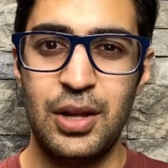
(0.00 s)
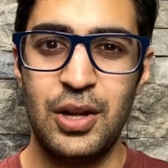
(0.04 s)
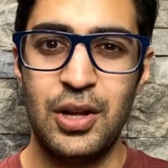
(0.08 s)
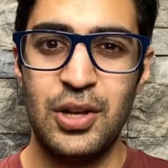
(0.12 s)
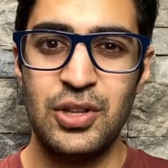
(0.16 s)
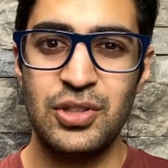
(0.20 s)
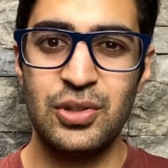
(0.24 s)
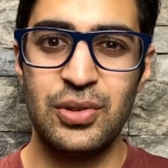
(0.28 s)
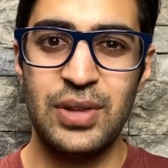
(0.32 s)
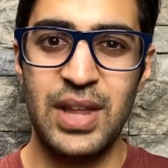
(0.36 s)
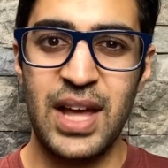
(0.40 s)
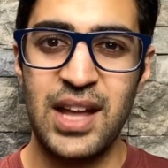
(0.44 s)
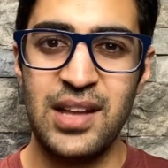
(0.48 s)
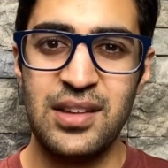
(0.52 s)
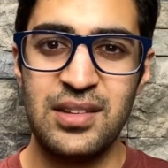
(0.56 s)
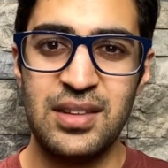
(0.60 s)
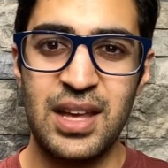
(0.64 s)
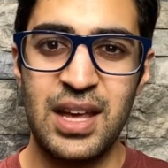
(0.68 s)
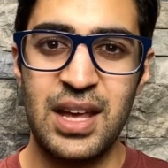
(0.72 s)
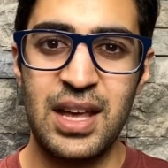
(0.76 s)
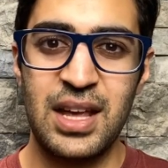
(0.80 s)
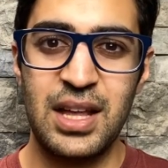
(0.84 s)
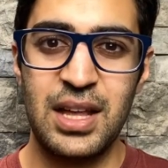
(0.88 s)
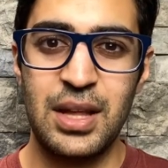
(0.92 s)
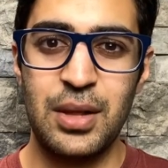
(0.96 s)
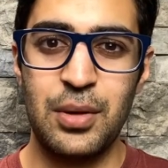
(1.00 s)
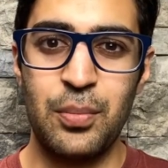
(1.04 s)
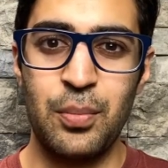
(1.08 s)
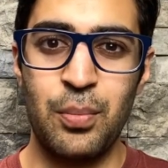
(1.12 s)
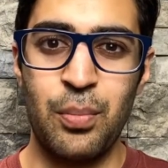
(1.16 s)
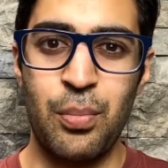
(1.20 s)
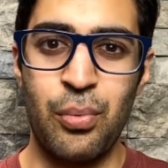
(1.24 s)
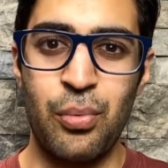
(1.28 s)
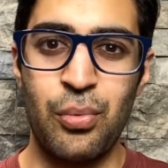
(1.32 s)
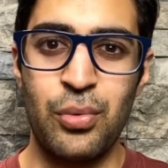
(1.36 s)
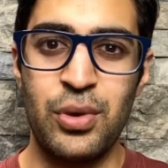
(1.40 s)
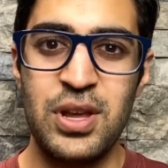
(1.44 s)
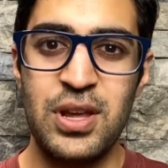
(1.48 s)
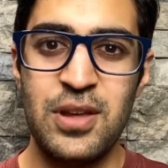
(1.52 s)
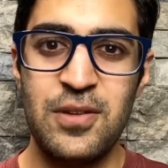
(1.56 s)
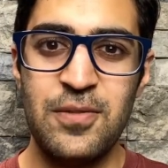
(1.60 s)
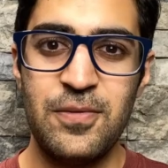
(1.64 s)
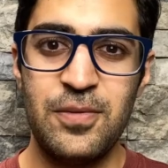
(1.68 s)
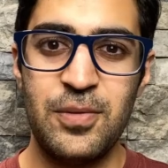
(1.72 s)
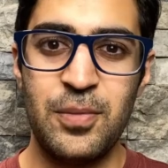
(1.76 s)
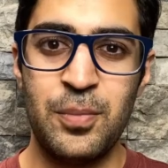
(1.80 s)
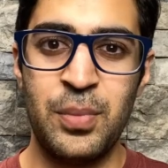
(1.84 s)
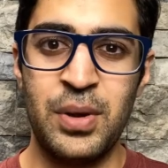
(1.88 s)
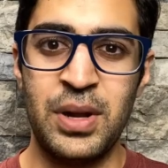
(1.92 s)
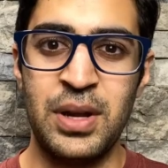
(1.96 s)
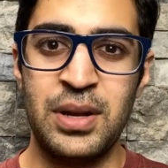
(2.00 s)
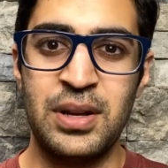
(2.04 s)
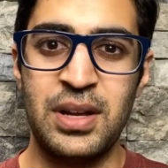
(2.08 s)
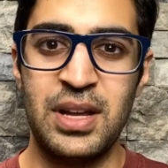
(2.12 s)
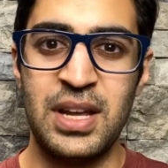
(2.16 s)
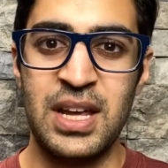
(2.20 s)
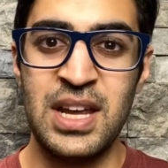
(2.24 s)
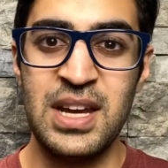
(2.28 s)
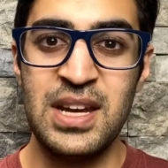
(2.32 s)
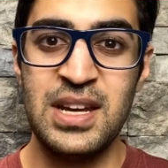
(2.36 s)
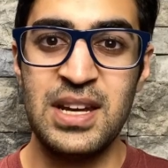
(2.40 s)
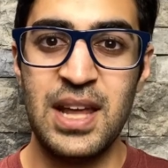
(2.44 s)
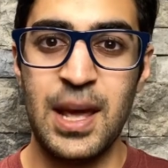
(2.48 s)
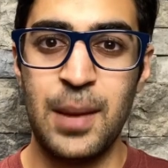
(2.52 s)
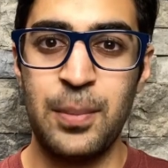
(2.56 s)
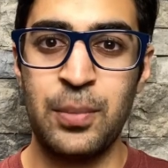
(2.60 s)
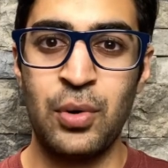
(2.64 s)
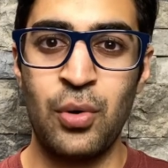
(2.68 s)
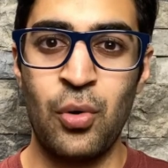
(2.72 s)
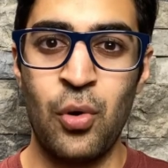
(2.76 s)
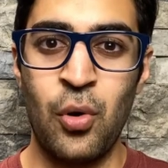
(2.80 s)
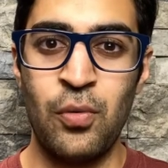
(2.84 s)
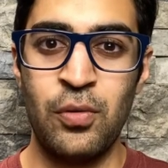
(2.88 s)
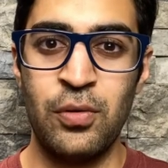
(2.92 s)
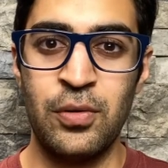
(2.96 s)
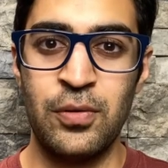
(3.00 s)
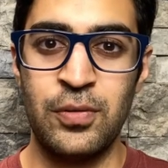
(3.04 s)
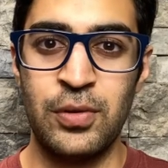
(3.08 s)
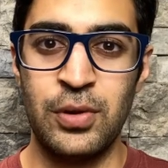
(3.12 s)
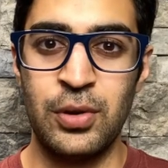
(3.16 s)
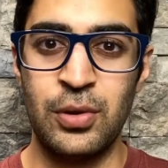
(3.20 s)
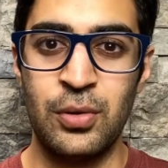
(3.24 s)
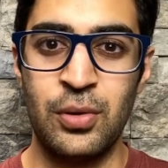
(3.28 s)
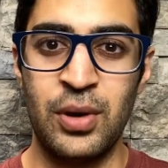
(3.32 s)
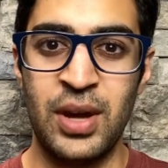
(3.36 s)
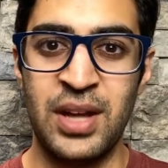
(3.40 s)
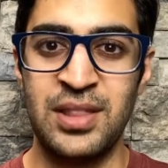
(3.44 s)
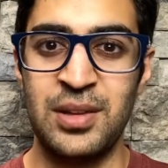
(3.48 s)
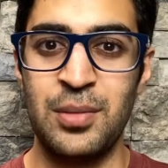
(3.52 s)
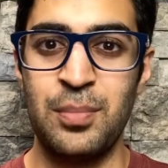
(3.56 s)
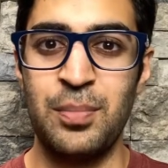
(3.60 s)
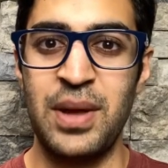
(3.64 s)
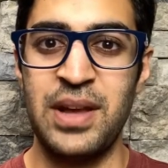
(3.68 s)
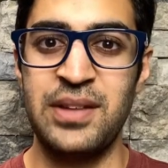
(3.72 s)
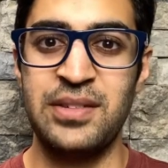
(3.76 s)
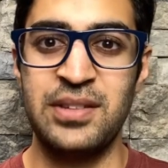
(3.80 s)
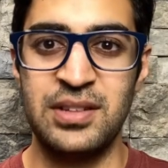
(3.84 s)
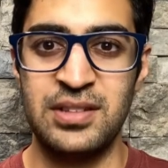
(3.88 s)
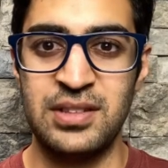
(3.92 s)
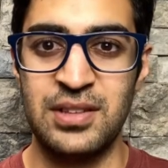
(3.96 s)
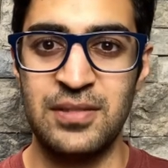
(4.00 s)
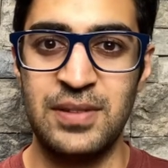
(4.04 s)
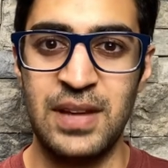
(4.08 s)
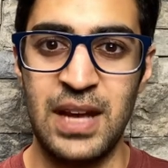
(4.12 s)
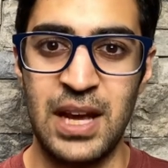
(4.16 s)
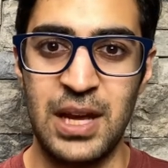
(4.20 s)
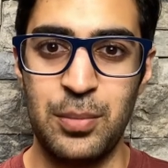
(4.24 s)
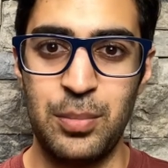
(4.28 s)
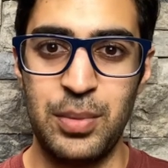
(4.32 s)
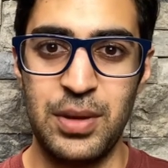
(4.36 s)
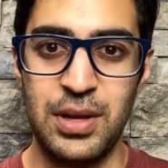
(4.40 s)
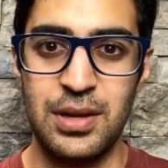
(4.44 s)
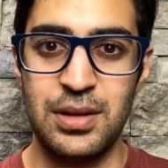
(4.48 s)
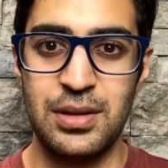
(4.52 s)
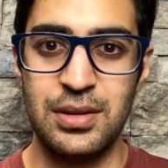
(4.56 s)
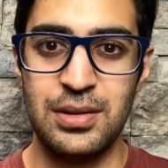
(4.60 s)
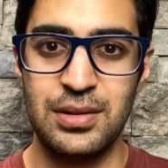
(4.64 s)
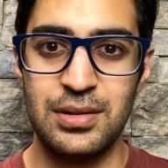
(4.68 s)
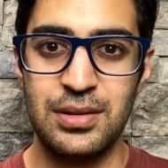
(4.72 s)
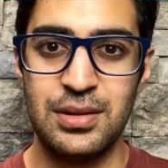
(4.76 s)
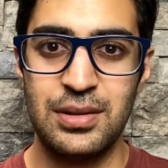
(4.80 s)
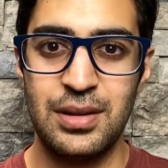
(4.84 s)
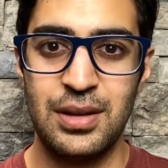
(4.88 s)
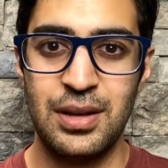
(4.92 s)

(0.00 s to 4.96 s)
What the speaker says: So that's a brief but in-depth overview at the basics of diabetes.